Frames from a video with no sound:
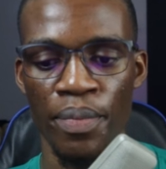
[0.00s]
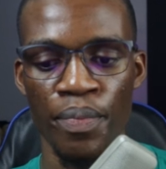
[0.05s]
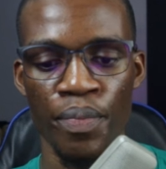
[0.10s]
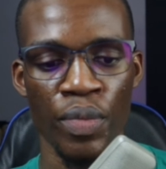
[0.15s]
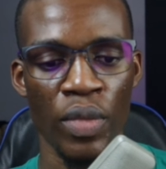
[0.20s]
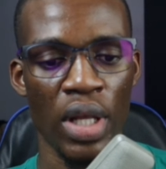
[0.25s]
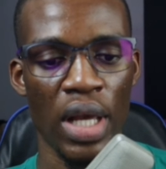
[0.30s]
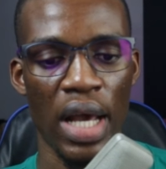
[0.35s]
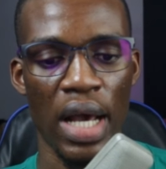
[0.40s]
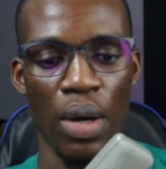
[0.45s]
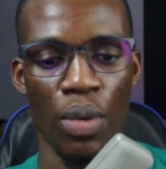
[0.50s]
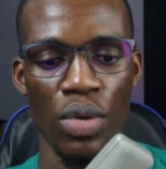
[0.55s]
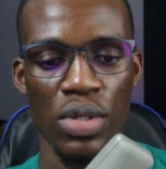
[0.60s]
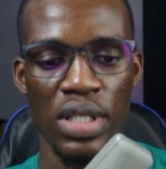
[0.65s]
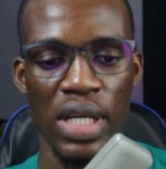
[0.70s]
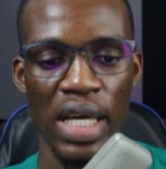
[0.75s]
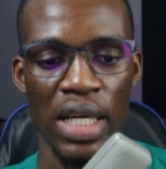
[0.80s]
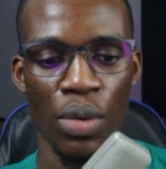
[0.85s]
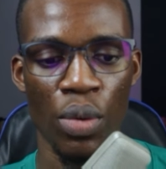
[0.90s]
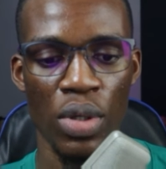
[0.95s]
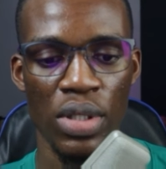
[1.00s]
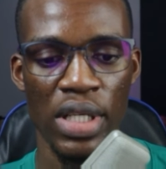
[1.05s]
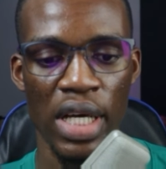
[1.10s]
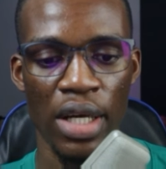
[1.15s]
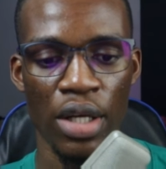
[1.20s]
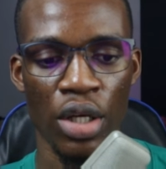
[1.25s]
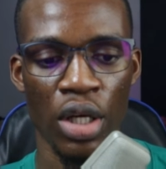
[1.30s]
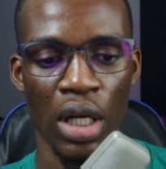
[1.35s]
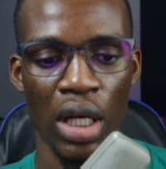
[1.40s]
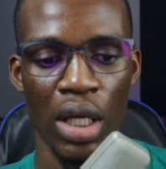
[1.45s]
And once I
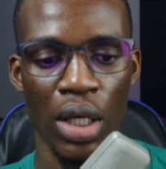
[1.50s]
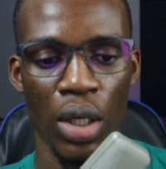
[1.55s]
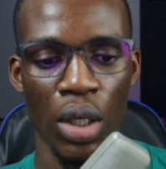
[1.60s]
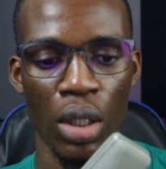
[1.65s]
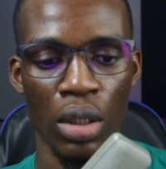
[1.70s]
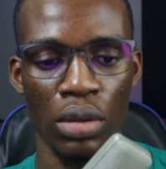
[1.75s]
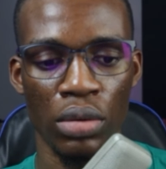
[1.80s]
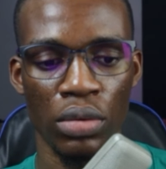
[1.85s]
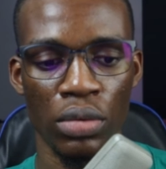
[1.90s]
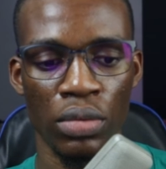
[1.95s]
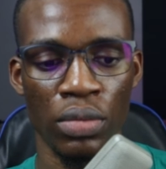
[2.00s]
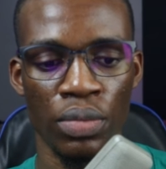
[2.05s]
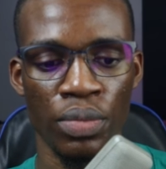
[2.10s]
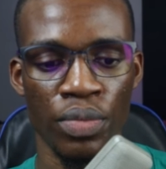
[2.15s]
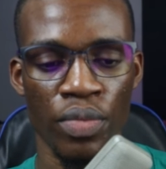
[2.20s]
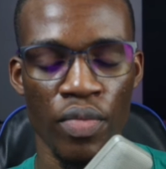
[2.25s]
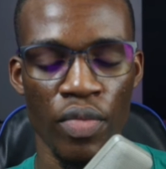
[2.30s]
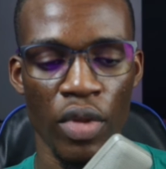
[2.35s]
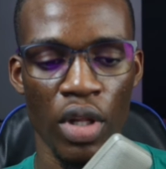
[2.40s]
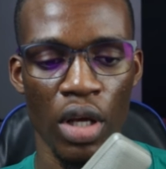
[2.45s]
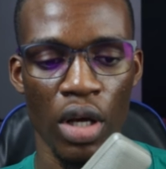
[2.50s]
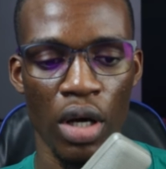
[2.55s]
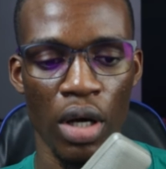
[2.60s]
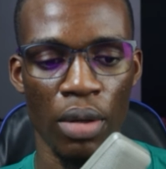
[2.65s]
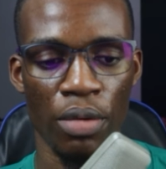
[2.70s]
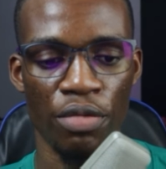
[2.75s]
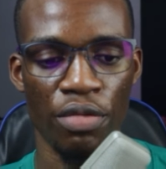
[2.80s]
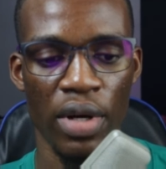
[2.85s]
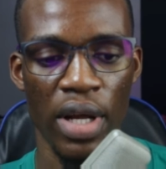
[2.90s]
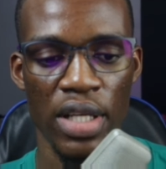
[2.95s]
click on
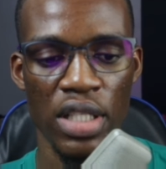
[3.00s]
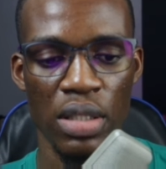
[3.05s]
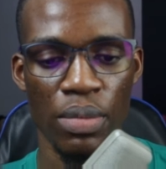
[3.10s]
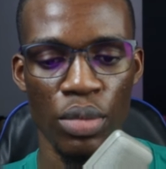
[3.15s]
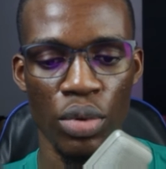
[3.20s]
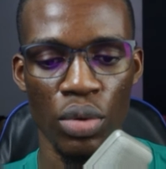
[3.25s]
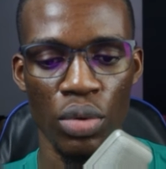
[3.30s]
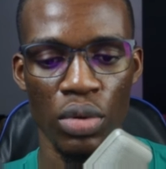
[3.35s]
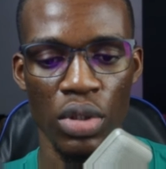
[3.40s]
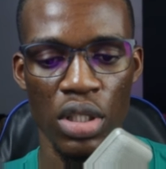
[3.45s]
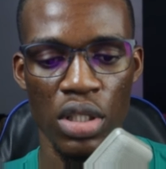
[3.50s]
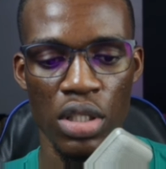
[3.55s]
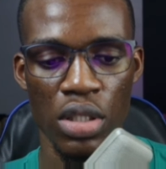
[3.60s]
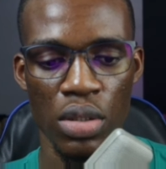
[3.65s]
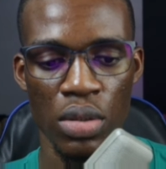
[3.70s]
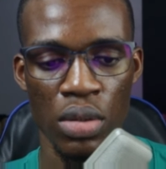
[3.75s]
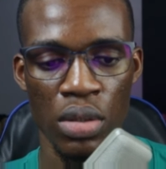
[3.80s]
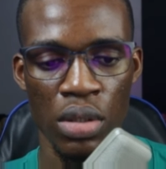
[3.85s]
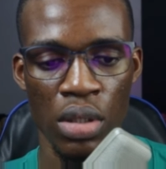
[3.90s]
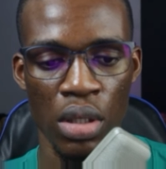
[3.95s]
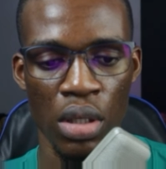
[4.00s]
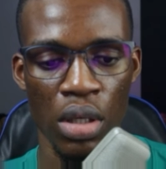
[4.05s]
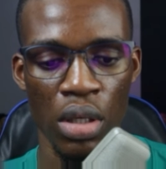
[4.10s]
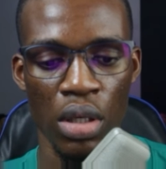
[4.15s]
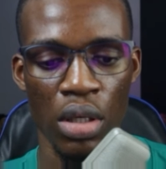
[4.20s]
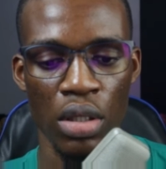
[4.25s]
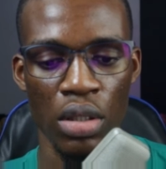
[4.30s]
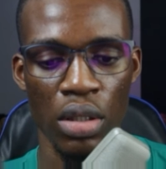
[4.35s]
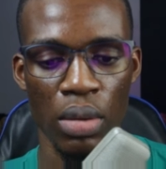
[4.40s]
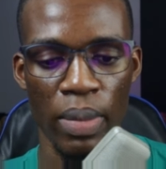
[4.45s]
flexible, this is
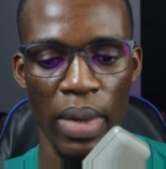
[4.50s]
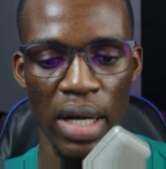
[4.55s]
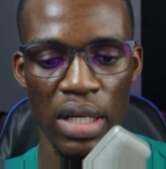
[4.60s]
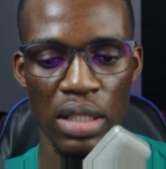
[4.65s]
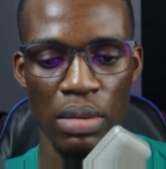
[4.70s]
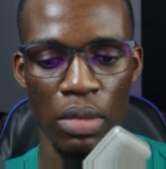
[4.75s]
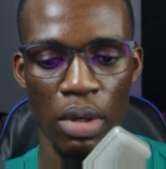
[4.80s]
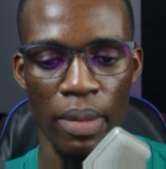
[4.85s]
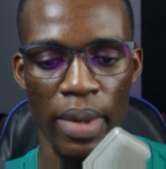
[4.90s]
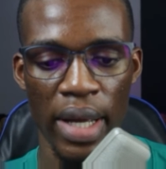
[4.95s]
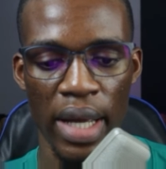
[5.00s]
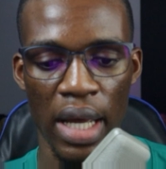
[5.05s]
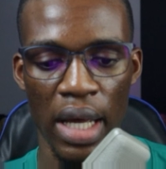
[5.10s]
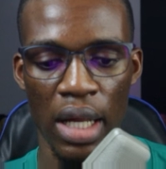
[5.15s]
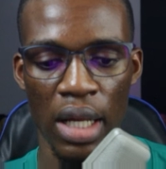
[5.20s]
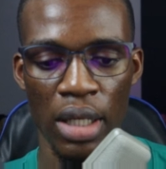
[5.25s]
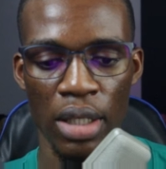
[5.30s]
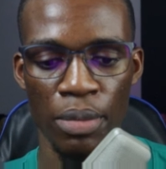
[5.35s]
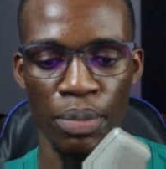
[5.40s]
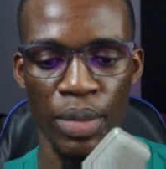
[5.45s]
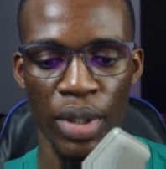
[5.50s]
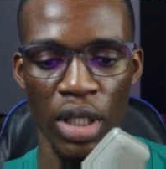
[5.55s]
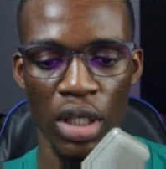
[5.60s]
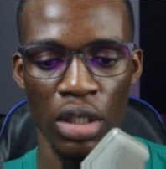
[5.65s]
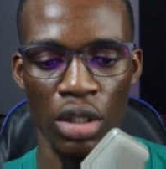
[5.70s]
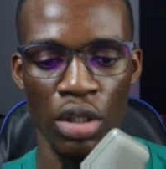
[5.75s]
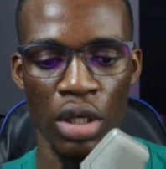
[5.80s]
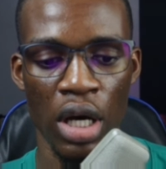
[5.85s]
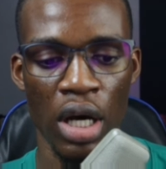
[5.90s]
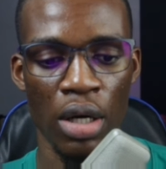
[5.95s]
the maximum I can be
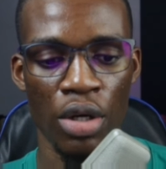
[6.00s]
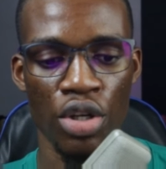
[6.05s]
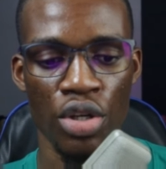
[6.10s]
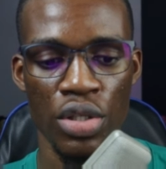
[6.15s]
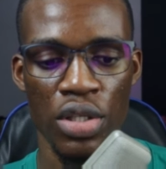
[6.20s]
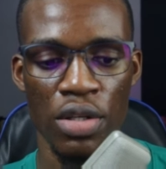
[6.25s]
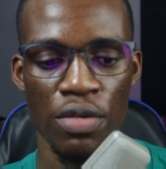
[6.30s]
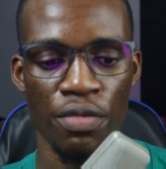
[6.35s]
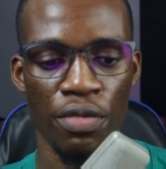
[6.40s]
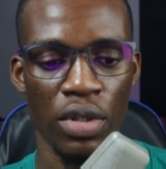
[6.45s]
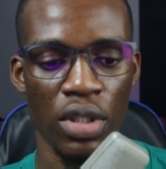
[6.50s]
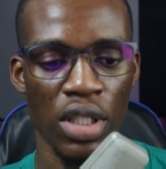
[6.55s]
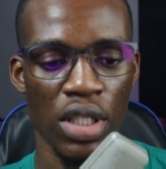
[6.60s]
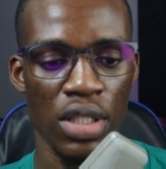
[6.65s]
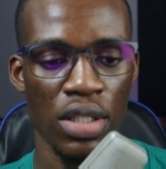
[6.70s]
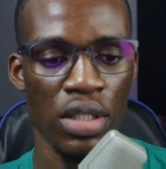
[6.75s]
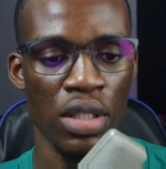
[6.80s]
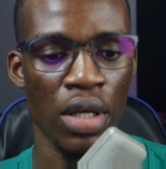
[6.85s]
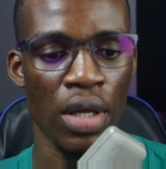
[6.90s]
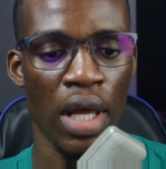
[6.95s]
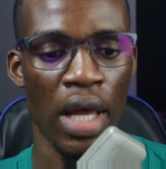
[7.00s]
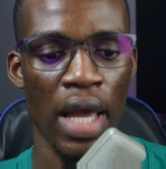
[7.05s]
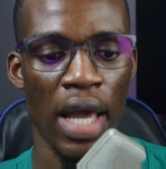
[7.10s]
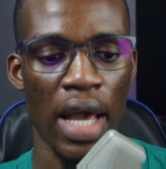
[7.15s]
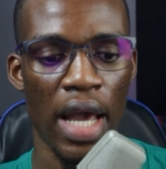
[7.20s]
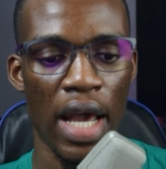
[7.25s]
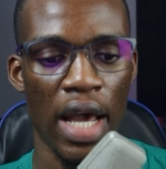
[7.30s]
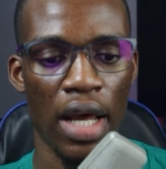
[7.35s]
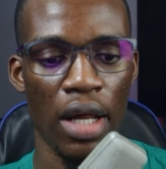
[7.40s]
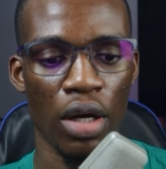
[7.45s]
using for this.
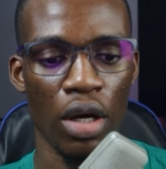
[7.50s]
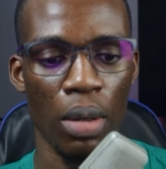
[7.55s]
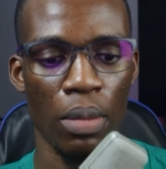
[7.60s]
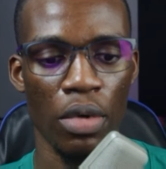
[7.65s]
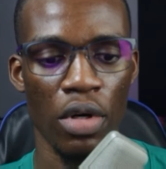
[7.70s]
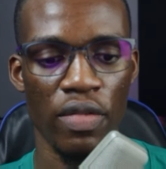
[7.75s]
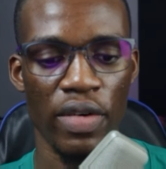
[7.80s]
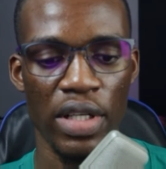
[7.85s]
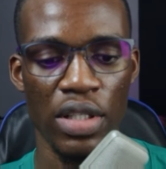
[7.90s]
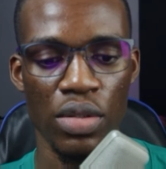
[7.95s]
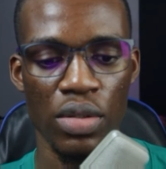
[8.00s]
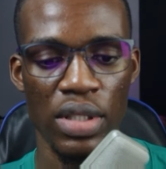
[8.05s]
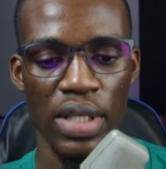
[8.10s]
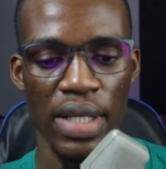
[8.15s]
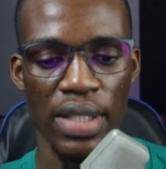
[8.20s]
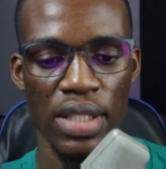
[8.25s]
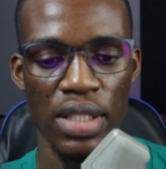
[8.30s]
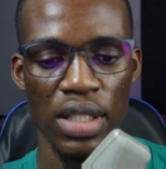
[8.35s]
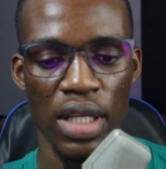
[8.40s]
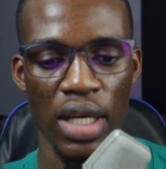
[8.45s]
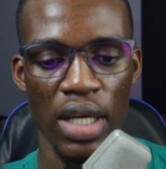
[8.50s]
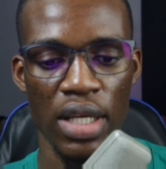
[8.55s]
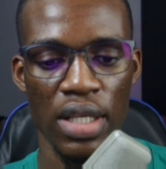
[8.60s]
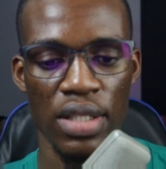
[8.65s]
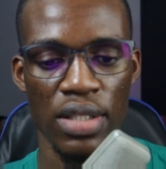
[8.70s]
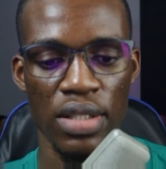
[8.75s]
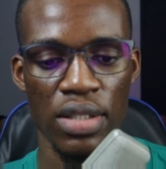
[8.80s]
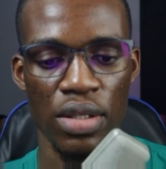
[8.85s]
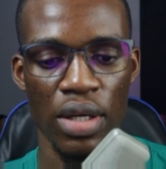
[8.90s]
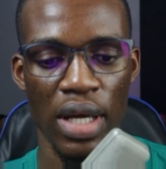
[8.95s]
And coming over to 30
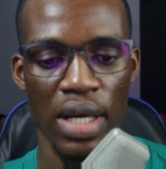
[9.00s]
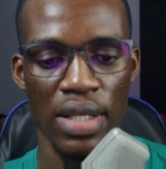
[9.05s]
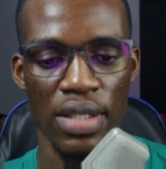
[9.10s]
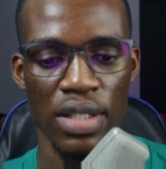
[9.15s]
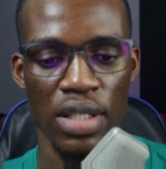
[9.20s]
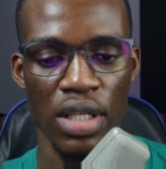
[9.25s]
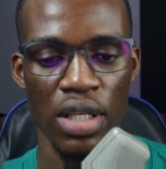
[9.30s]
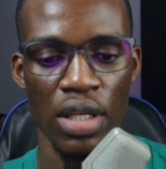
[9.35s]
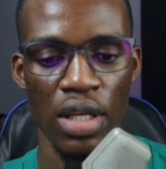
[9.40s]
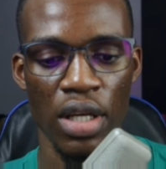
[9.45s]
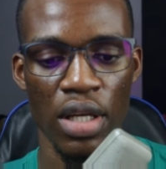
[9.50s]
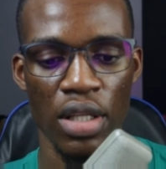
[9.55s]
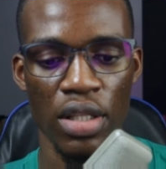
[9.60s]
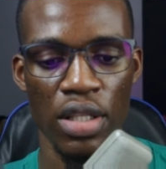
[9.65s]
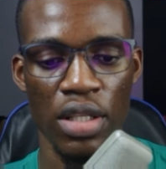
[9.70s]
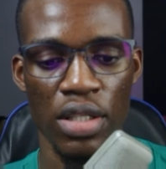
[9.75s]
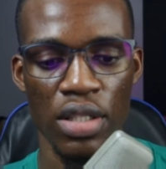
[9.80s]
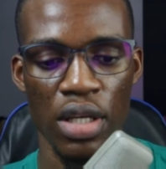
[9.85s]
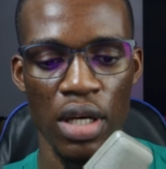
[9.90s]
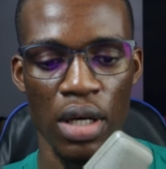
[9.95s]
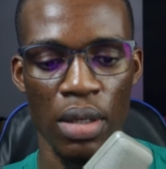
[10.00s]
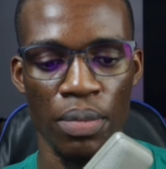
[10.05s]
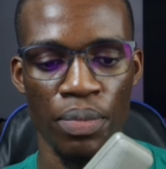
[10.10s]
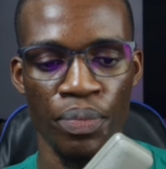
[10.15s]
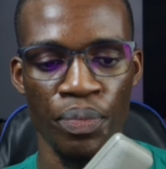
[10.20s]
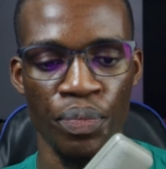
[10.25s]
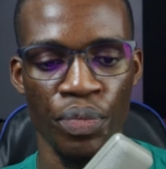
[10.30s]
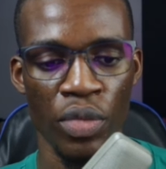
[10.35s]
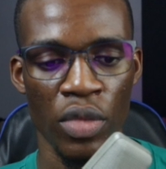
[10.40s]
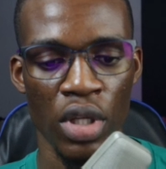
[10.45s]
days, you can see this
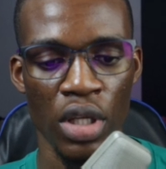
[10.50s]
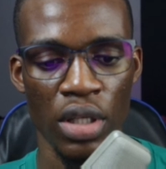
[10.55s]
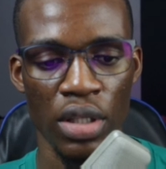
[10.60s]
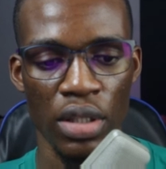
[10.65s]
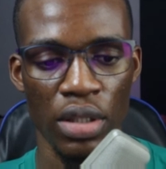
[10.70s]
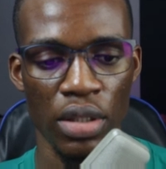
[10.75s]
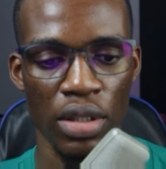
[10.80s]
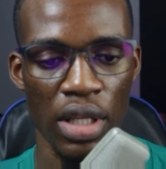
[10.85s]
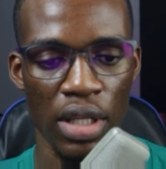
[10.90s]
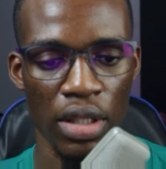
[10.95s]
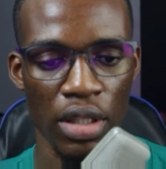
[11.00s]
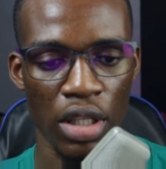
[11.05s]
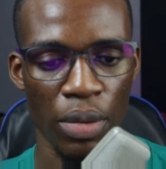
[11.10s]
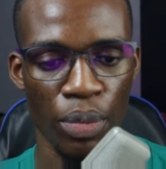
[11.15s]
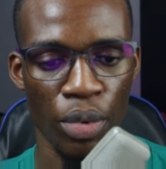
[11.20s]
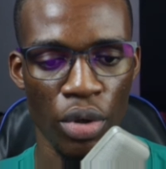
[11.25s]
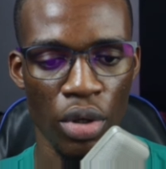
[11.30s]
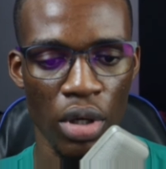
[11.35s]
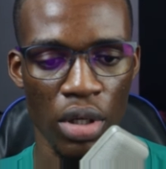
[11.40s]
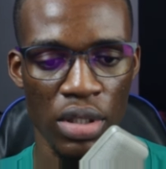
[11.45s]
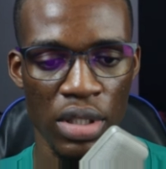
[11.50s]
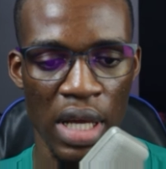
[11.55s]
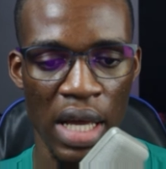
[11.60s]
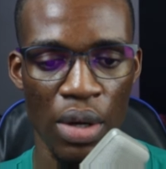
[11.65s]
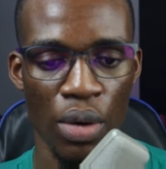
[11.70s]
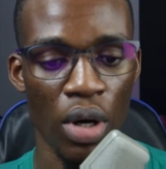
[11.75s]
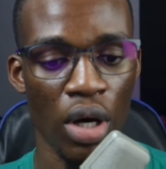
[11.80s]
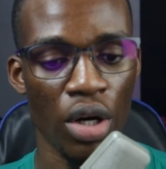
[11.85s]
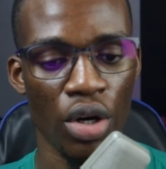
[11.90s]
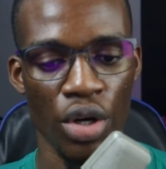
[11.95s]
the product,
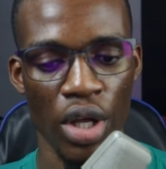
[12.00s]
or the